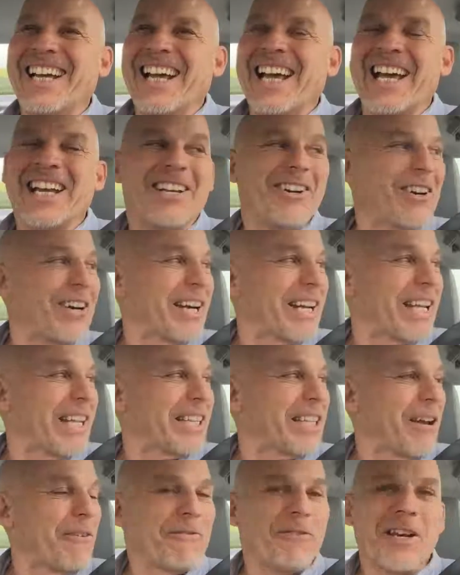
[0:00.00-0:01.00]
and you're gonna
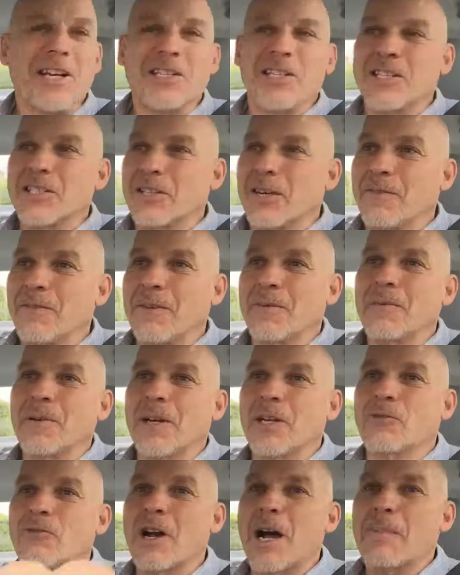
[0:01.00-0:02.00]
get that fixed and I'm even
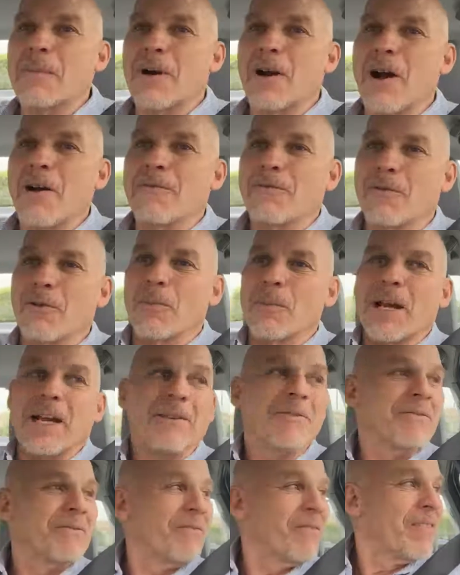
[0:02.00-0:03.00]
gonna drop it off for
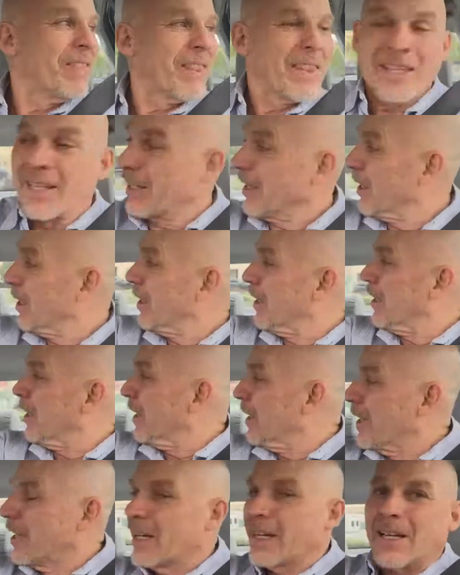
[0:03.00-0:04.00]
me.
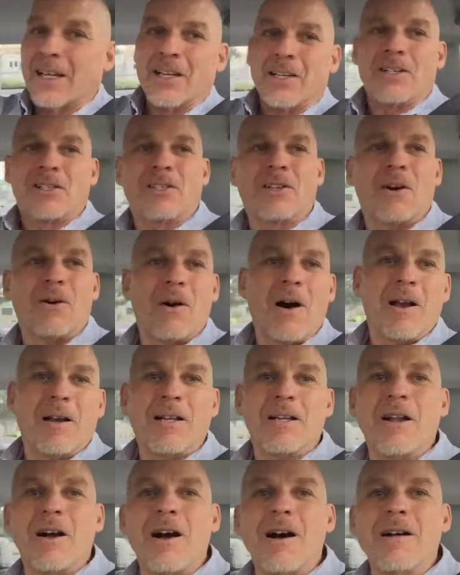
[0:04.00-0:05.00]
So
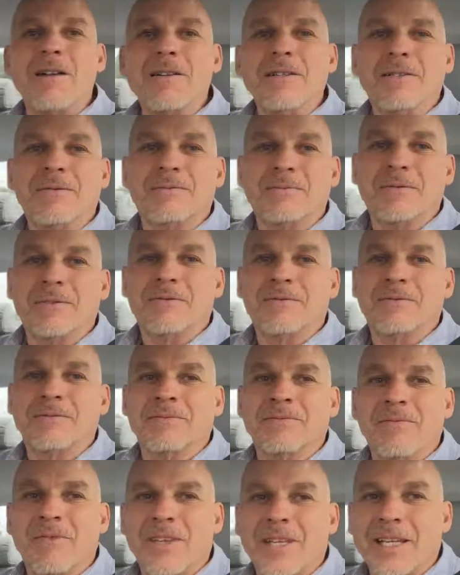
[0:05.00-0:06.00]
all in all,
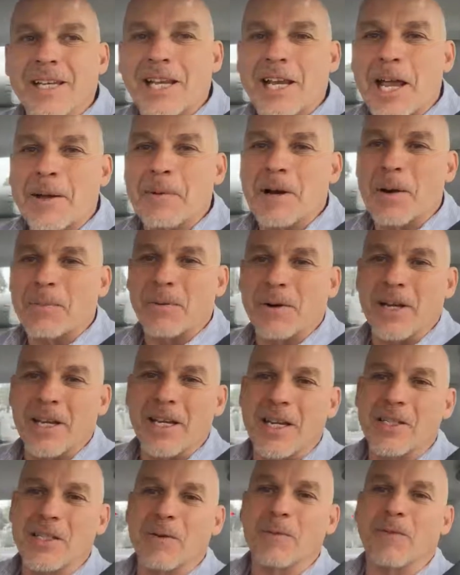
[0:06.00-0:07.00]
it came out pretty
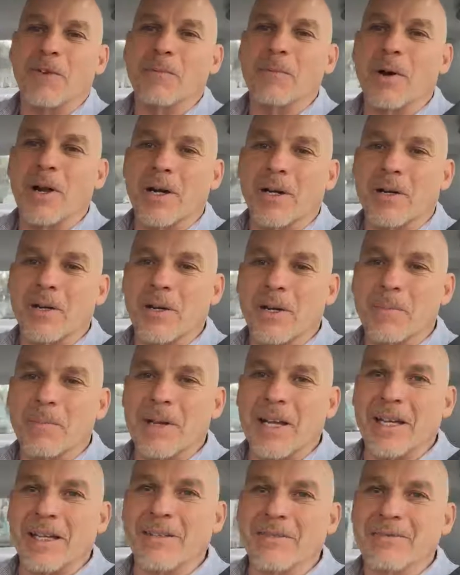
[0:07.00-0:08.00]
easy from what it could have
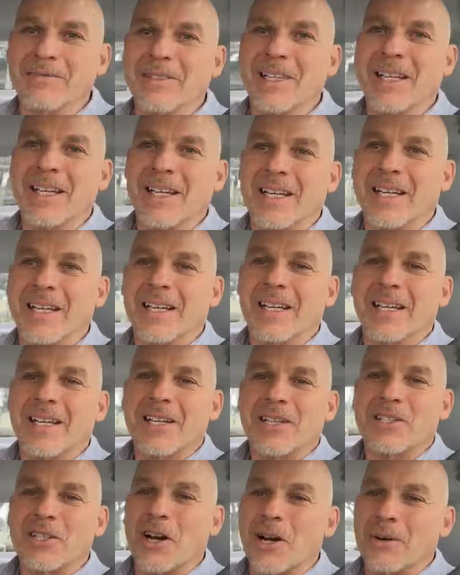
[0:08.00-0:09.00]
been.
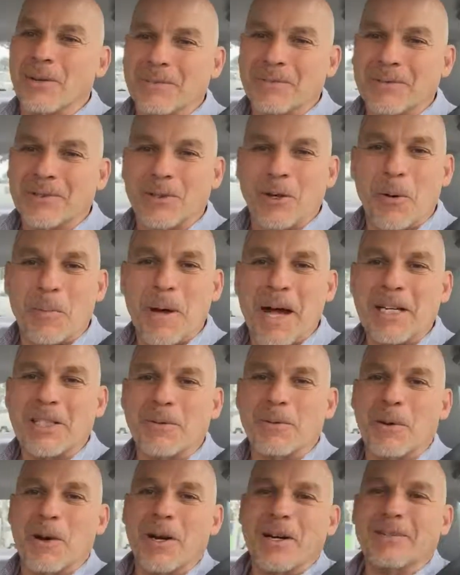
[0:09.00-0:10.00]
So going back
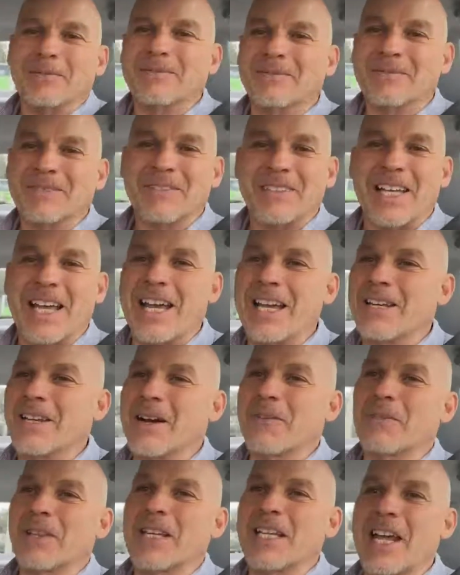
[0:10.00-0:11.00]
to work, heading
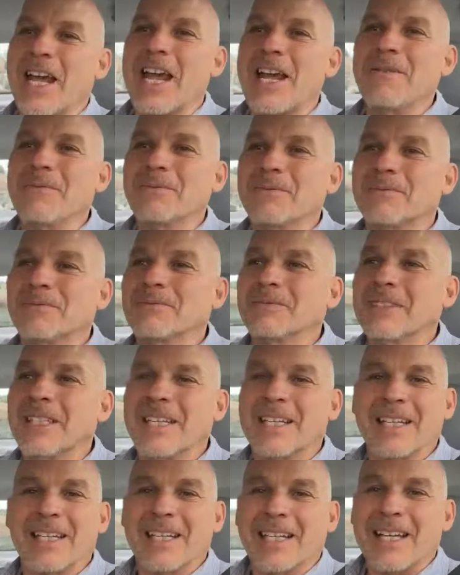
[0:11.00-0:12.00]
up the day,
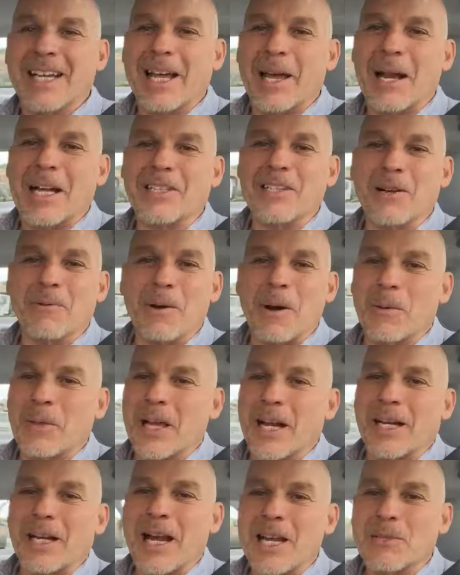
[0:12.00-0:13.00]
and I'll tell you what, with
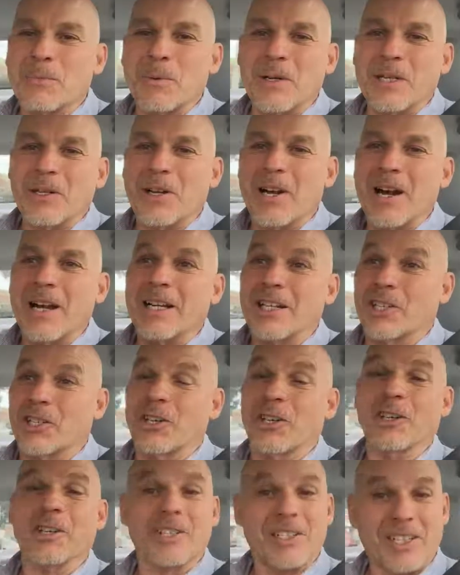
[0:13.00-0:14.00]
that glass window gone, it
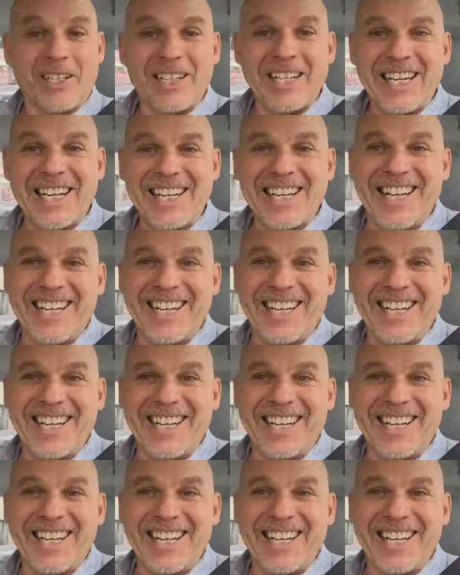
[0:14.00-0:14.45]
sure looks clean.